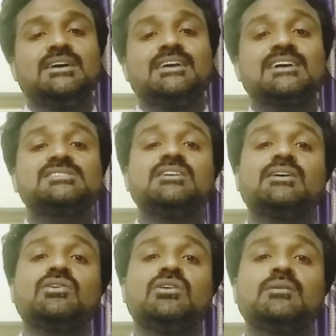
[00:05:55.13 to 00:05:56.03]
External
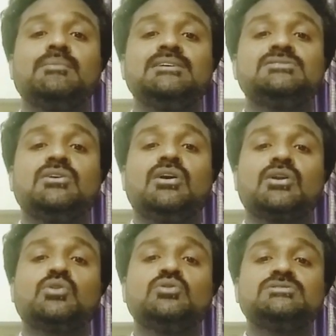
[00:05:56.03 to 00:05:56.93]
economies
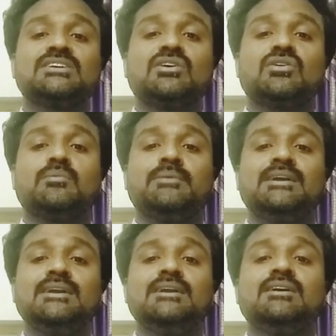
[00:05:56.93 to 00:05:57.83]
are those
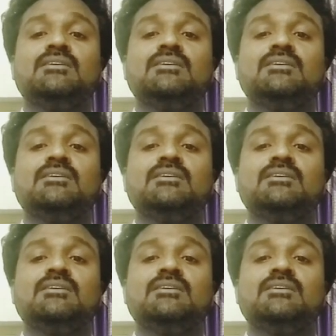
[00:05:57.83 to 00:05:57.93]
economy